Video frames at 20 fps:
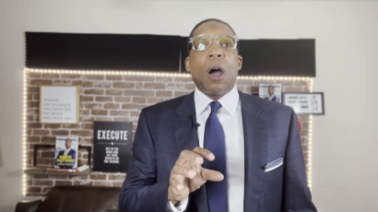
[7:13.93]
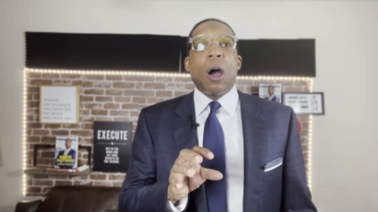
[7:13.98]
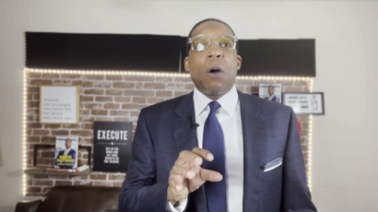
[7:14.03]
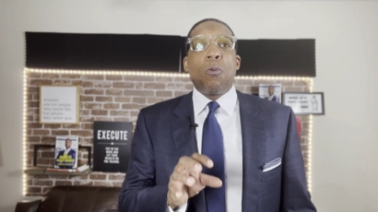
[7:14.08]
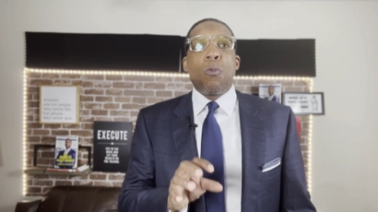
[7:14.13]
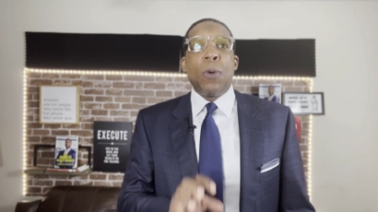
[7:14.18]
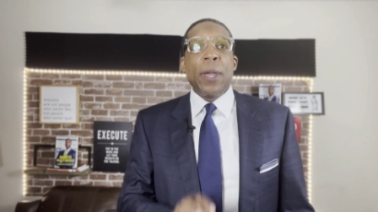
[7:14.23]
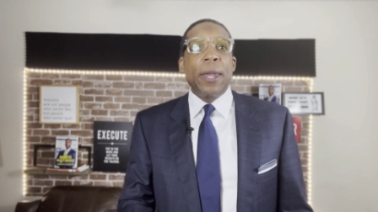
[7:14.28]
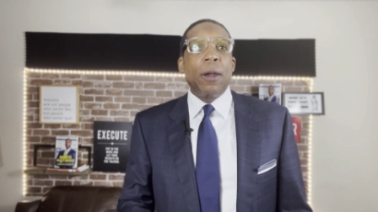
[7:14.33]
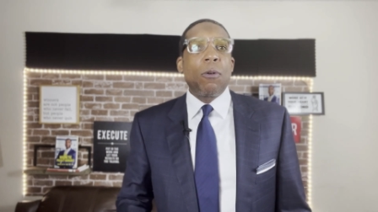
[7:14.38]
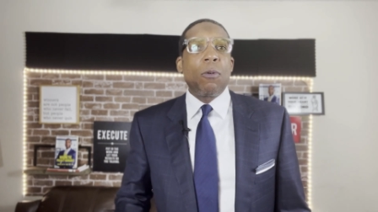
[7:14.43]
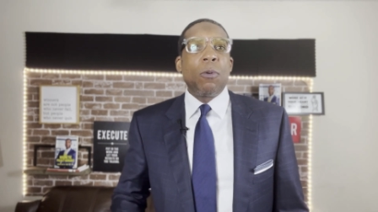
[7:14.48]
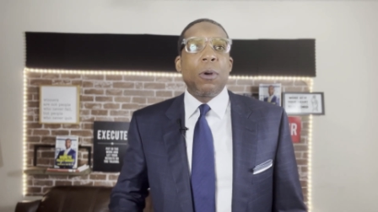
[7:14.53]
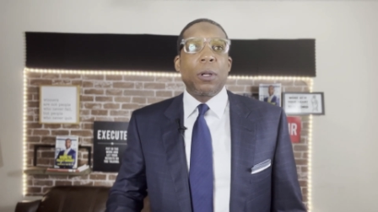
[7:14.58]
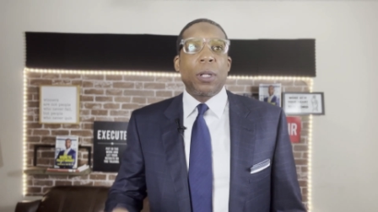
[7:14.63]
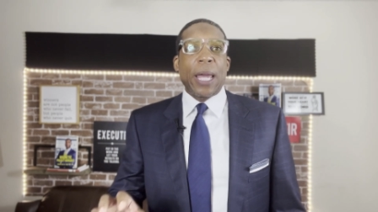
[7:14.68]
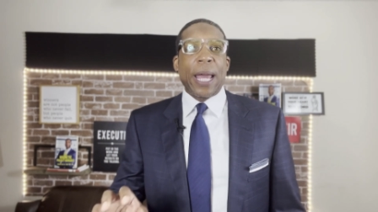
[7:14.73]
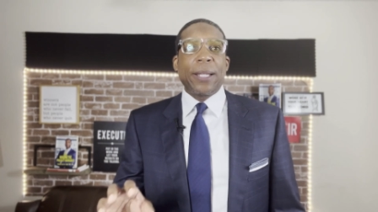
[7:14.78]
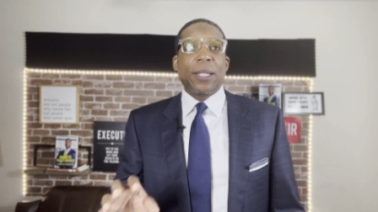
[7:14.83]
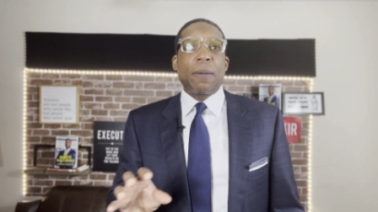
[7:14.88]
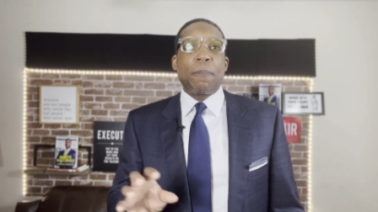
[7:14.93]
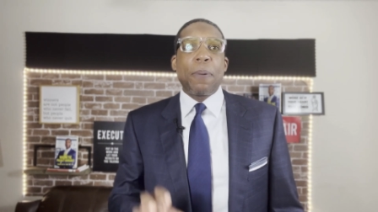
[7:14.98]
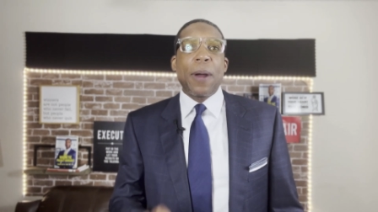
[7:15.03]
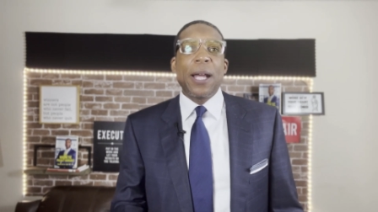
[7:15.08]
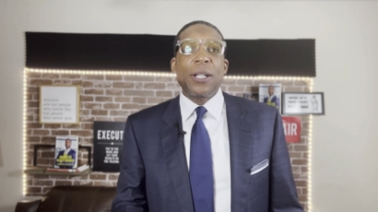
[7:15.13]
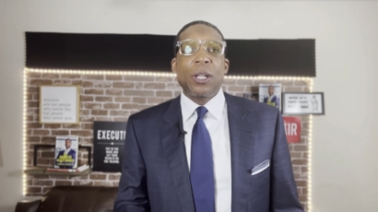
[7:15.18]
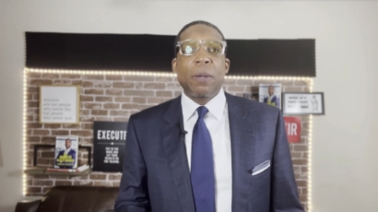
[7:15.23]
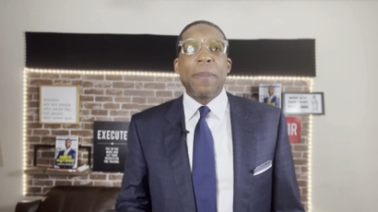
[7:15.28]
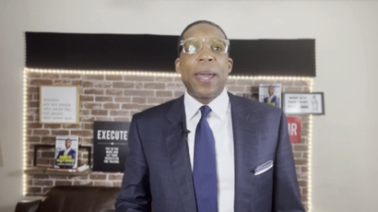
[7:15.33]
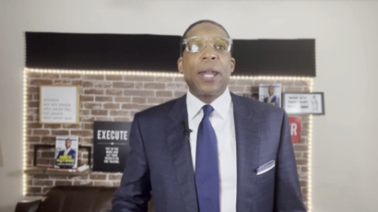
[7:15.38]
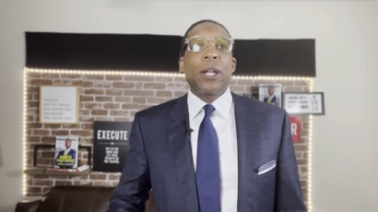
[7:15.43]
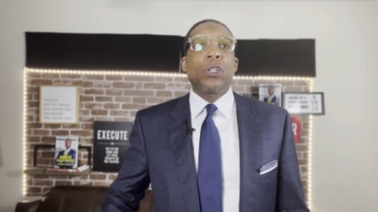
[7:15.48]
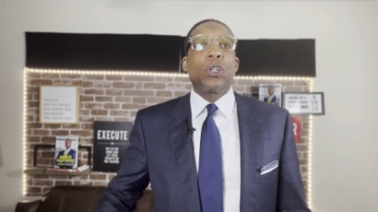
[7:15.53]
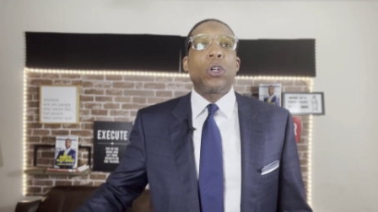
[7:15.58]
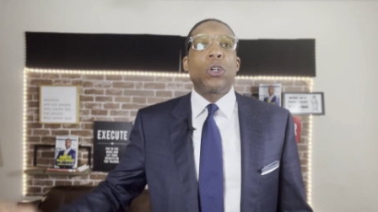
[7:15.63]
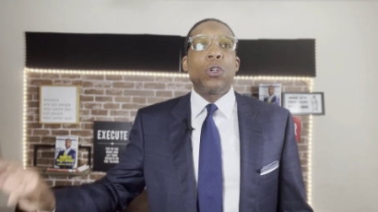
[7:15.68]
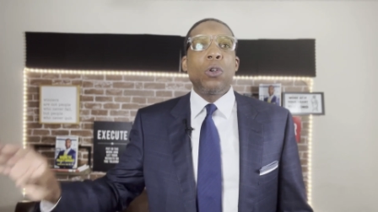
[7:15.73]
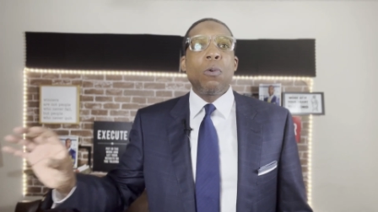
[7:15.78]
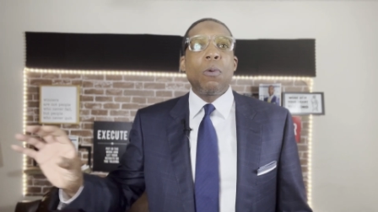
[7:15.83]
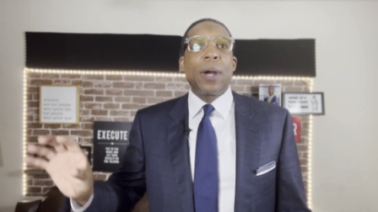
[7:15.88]
we as a project manager
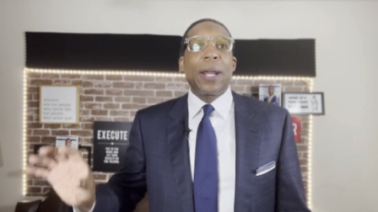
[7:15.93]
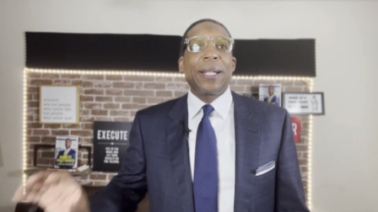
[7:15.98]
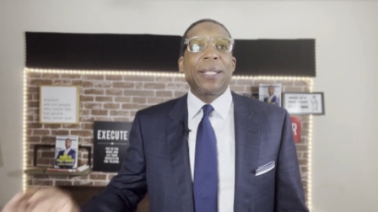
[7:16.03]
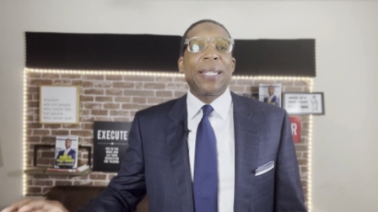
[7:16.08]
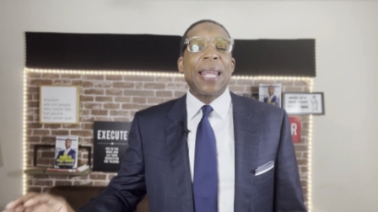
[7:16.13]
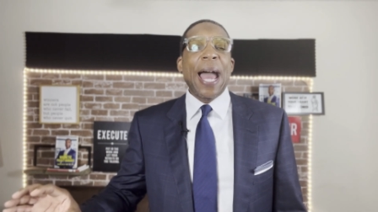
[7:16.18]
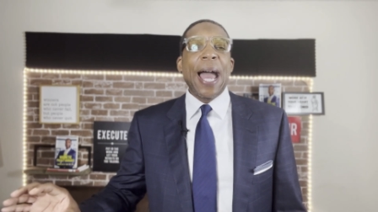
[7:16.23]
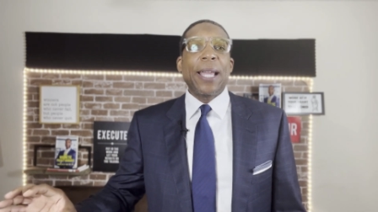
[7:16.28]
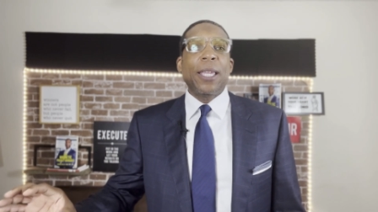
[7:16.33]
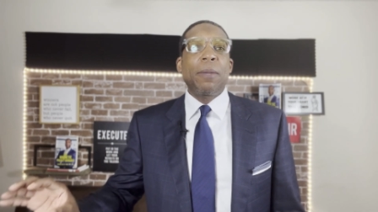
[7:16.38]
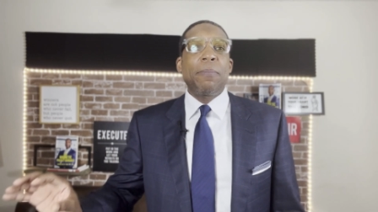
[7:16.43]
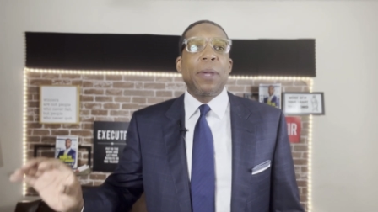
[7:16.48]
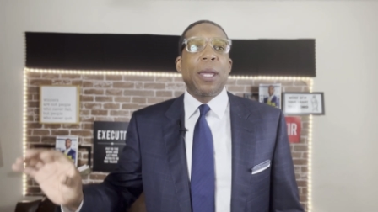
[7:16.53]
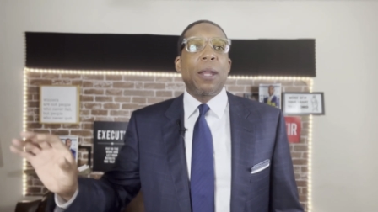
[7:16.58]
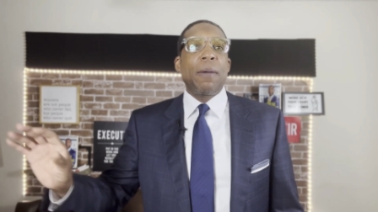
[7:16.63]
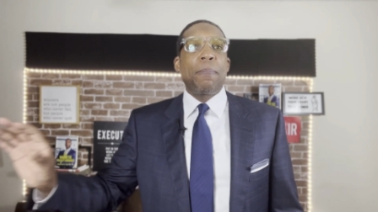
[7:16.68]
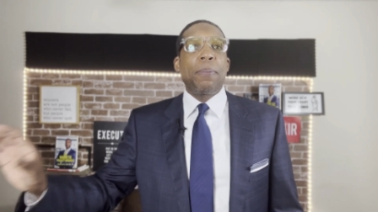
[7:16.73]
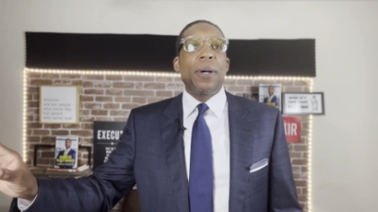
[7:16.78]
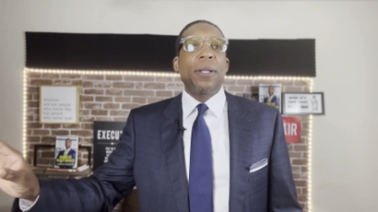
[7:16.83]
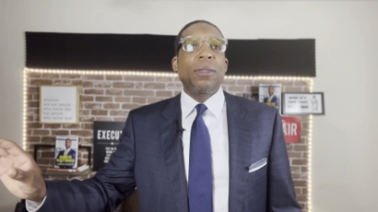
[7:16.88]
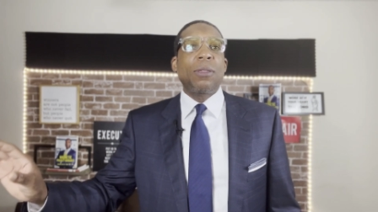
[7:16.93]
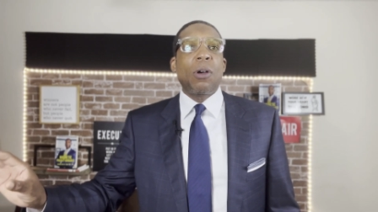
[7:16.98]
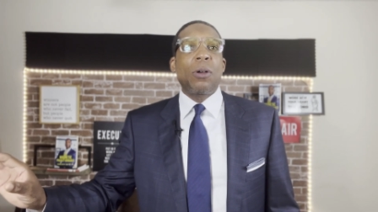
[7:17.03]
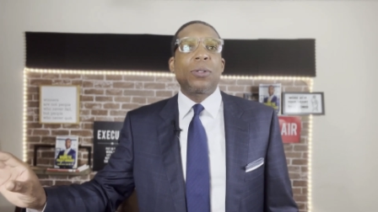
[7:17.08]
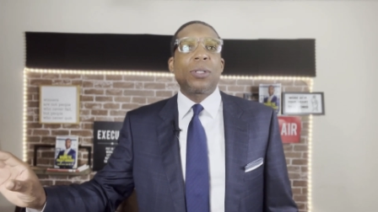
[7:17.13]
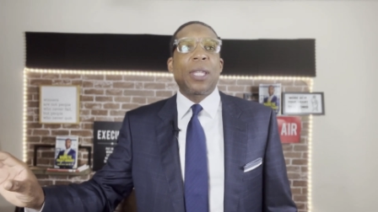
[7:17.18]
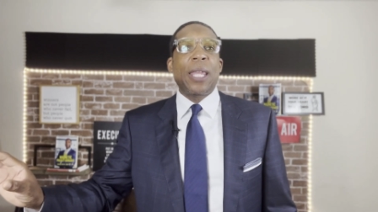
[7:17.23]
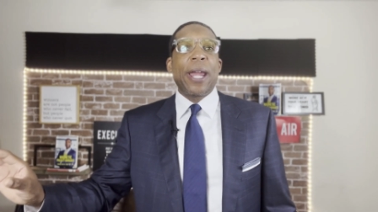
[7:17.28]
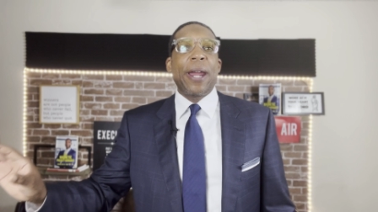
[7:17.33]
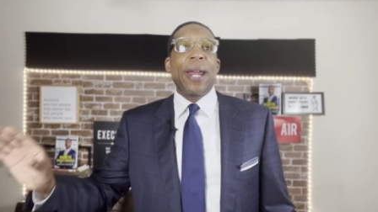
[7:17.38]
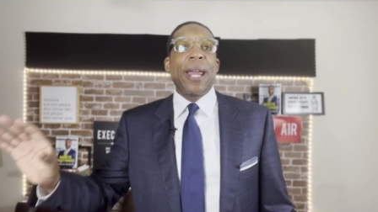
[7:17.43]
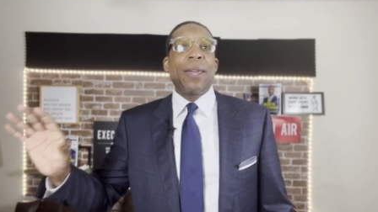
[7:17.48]
you want to document and put those there